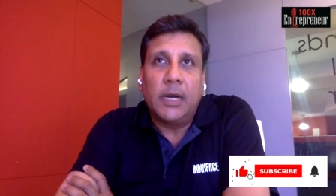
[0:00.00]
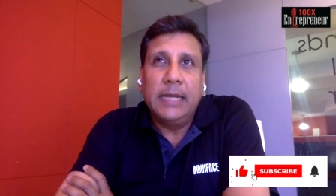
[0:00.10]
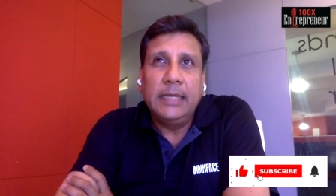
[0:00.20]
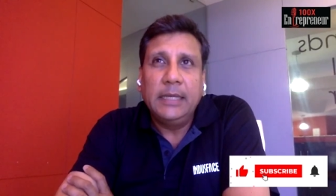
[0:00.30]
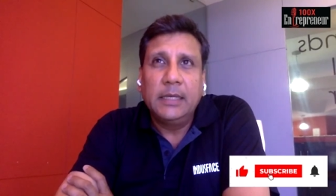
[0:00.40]

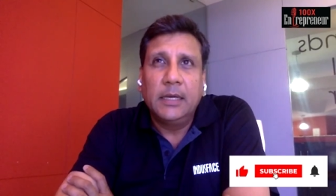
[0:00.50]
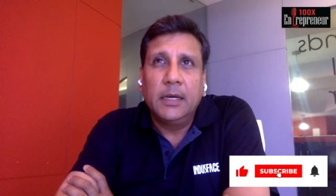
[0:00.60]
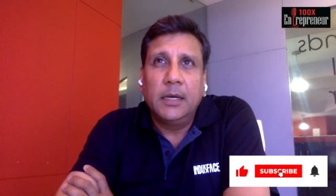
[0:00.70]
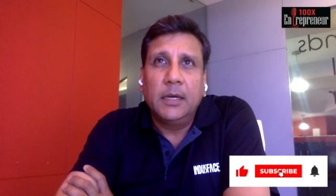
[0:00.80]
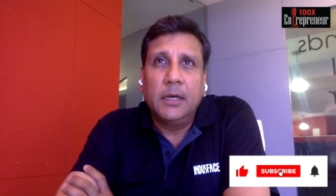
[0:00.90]
Sure. I think...
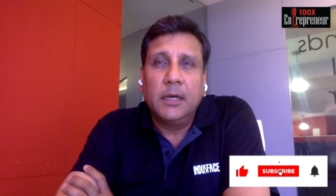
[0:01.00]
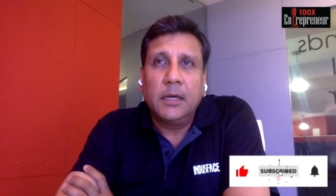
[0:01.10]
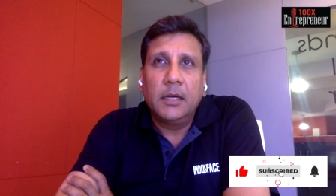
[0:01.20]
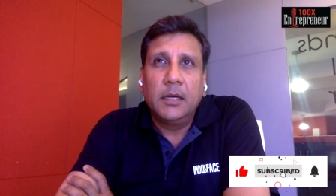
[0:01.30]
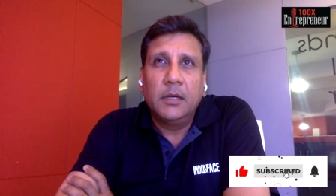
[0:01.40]

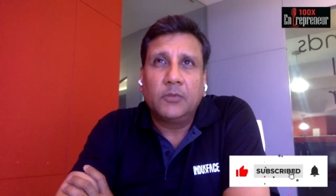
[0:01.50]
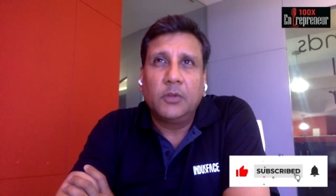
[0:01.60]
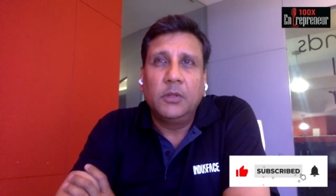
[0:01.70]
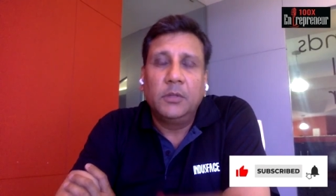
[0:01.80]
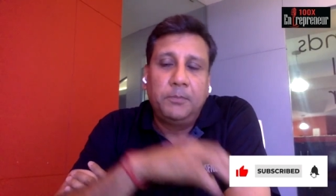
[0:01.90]

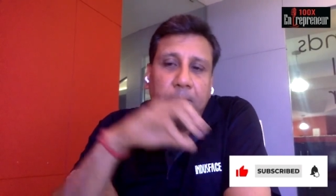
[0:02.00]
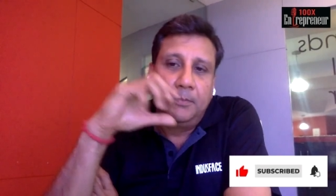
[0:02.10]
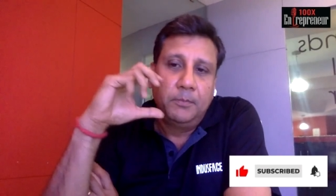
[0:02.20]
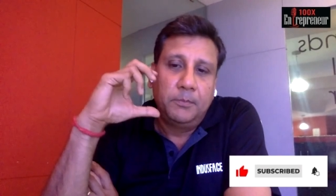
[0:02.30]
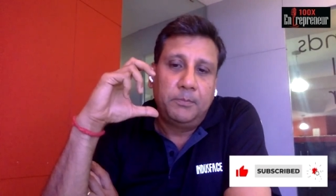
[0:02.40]
So
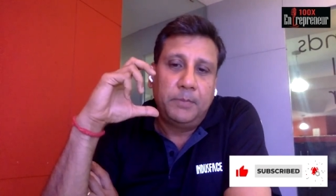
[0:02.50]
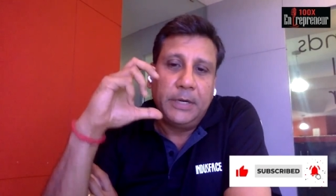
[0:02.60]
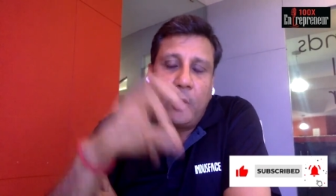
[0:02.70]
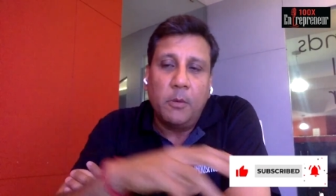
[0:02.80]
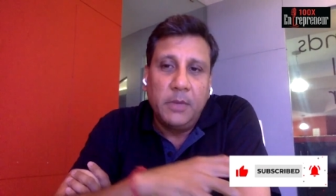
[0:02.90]

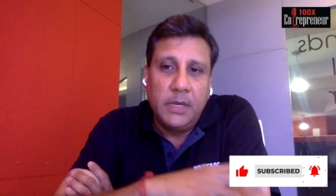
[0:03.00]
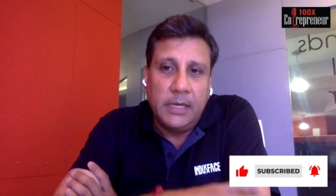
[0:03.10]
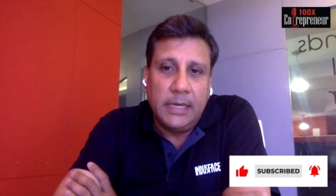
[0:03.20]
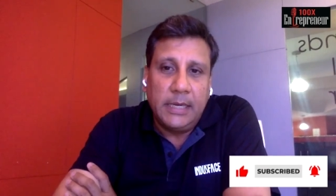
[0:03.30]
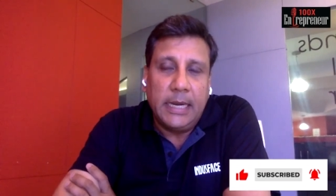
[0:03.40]

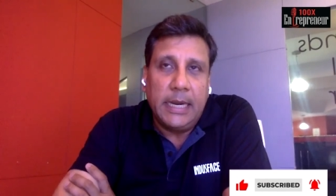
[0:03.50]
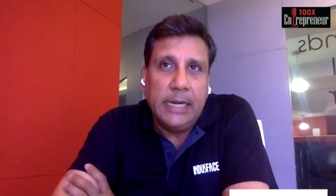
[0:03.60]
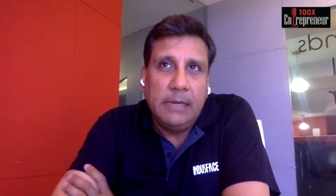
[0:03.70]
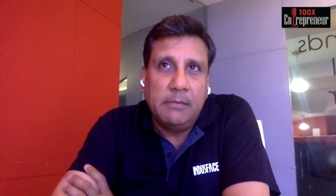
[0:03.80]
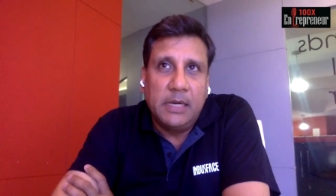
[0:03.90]
predominantly
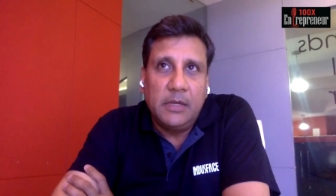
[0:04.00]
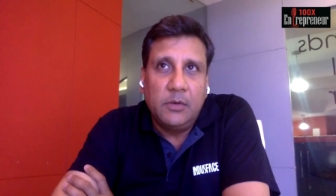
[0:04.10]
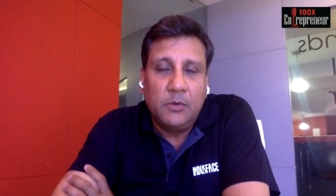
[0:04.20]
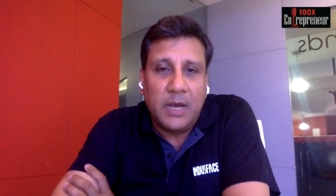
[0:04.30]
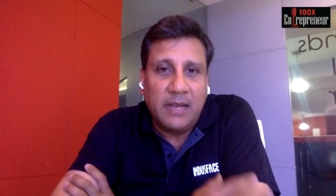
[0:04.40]

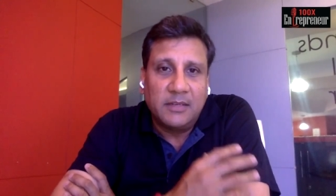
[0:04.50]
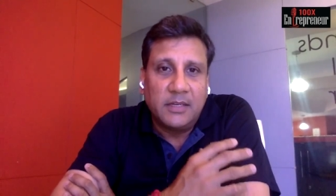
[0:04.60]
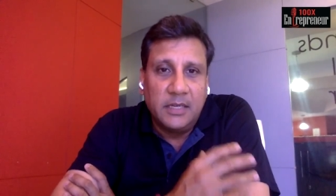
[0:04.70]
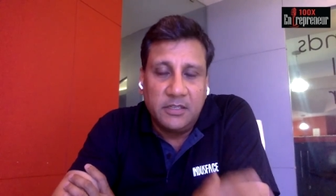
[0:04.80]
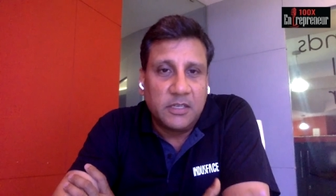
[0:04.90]
anybody who
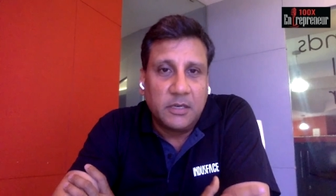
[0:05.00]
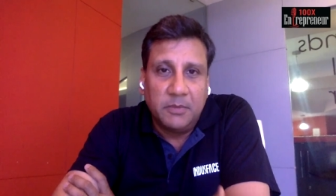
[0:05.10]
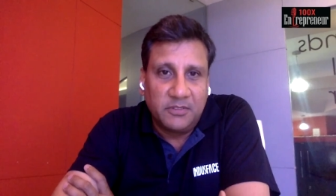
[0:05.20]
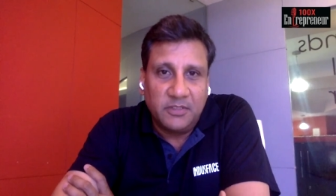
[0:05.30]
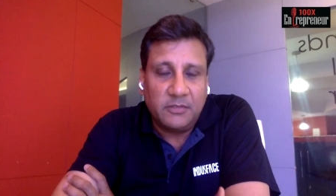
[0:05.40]
has a
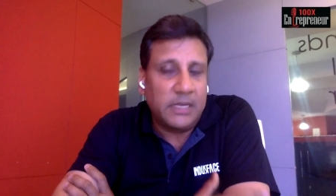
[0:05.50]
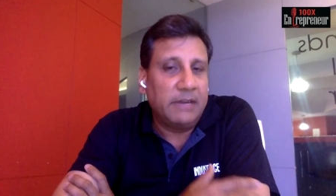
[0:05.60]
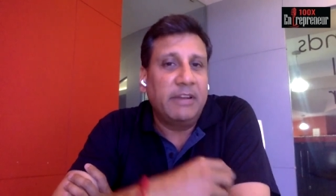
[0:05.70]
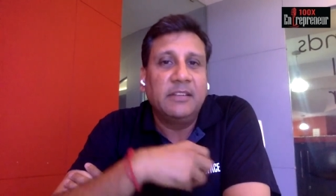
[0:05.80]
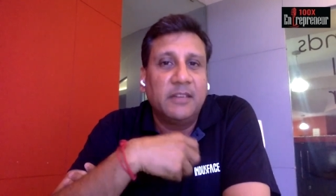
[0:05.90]
digital business,
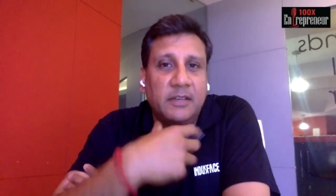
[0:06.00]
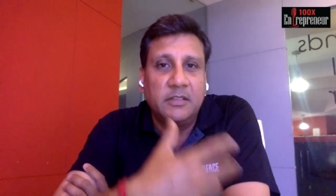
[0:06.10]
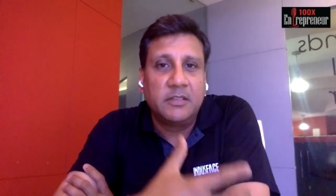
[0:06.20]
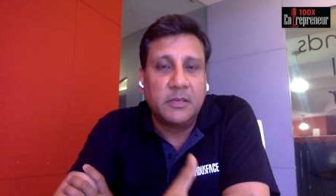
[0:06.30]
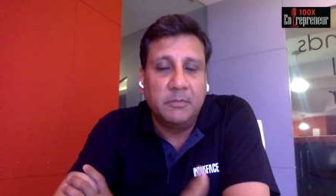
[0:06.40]
and when I say
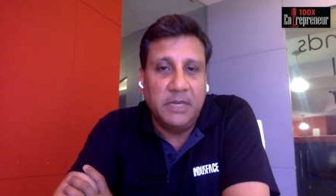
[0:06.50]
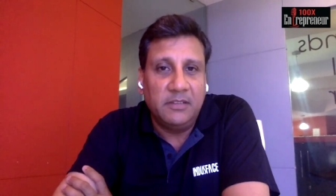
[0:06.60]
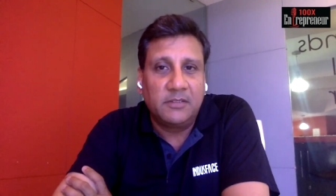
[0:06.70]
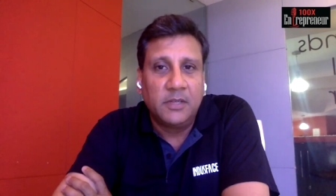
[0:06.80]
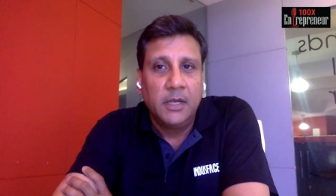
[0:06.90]
digital
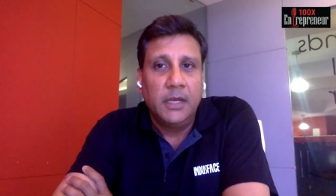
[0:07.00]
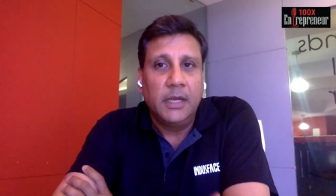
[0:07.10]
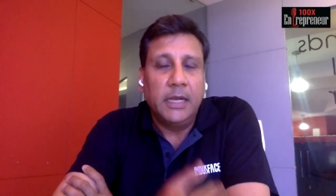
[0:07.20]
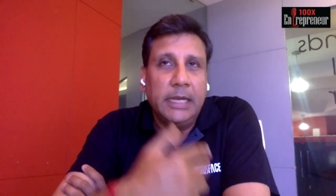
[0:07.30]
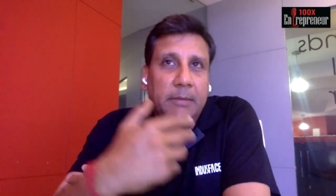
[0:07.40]
means
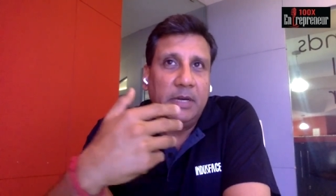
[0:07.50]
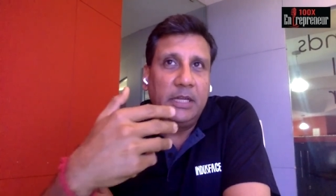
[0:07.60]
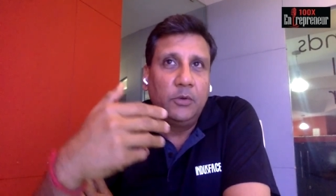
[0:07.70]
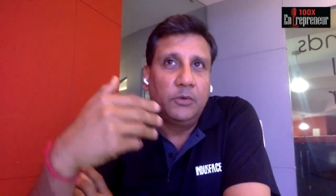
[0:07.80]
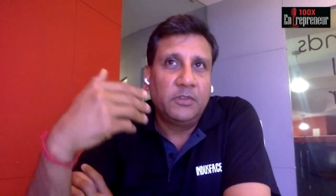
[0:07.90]

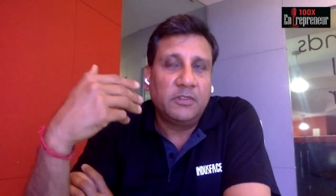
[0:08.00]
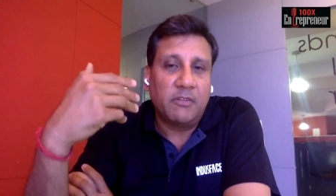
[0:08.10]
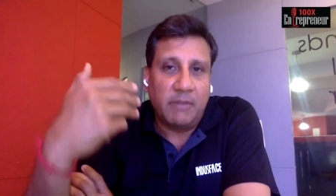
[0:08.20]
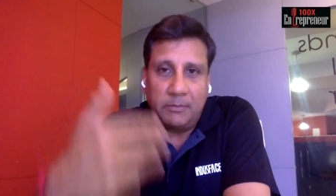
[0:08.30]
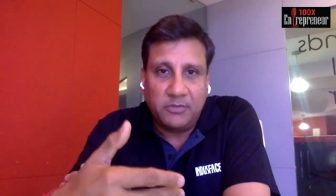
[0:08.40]
anybody
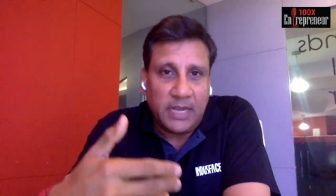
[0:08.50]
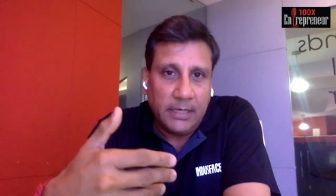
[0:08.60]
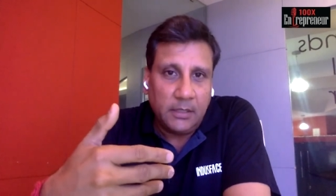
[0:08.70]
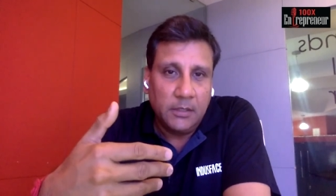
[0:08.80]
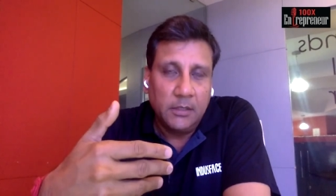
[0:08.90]
uses a
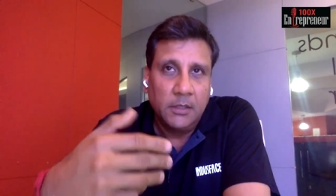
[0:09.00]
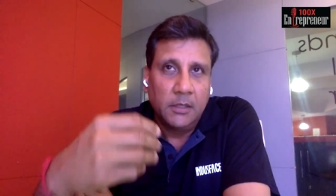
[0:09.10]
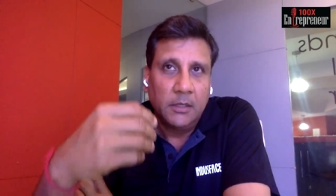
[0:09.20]
website,